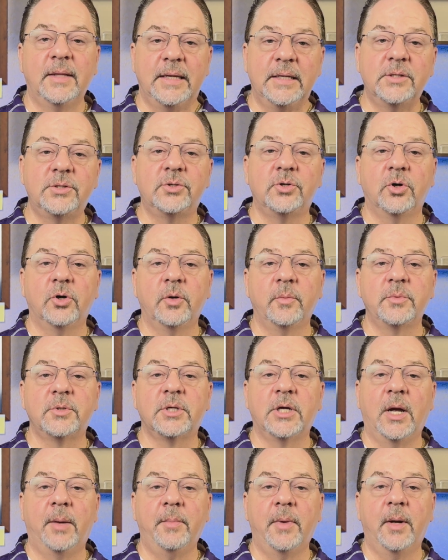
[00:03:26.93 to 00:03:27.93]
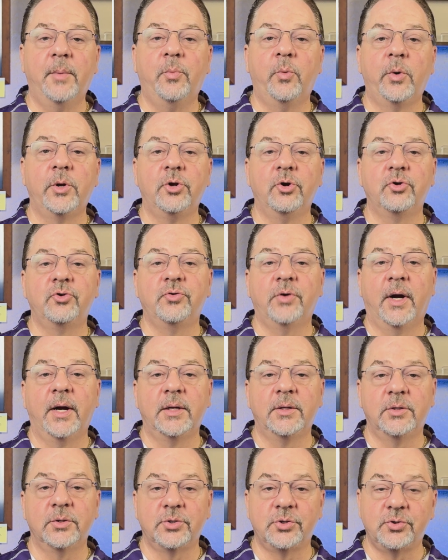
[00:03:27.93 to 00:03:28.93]
These terms come up when you're
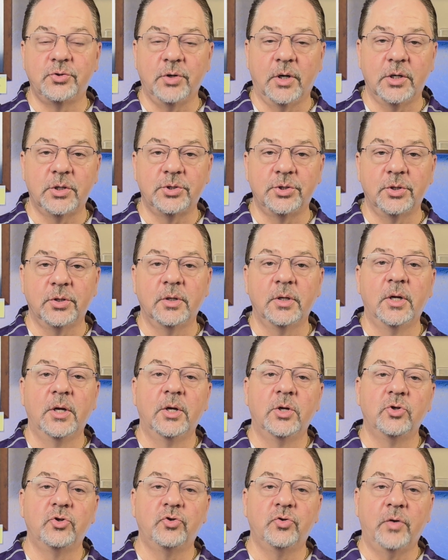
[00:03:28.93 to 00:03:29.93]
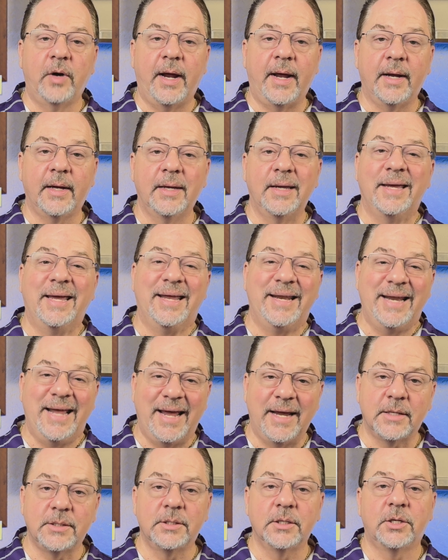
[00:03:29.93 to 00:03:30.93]
trying to structure, track, and
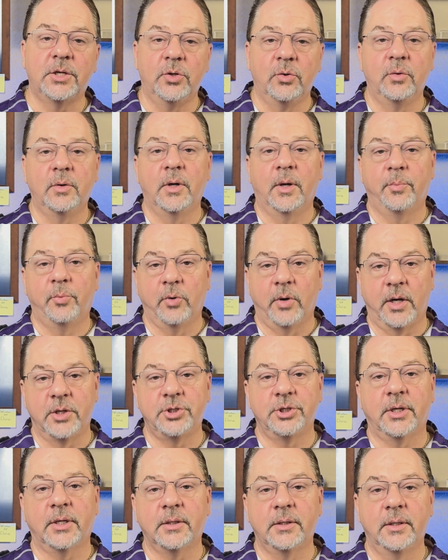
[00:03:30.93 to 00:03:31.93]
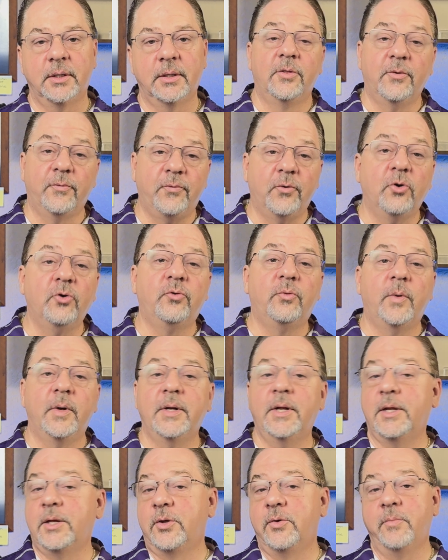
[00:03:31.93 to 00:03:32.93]
execute a project. The first
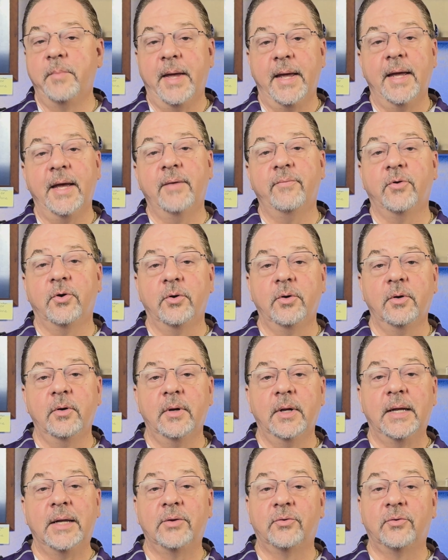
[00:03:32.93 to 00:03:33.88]
one that you may have heard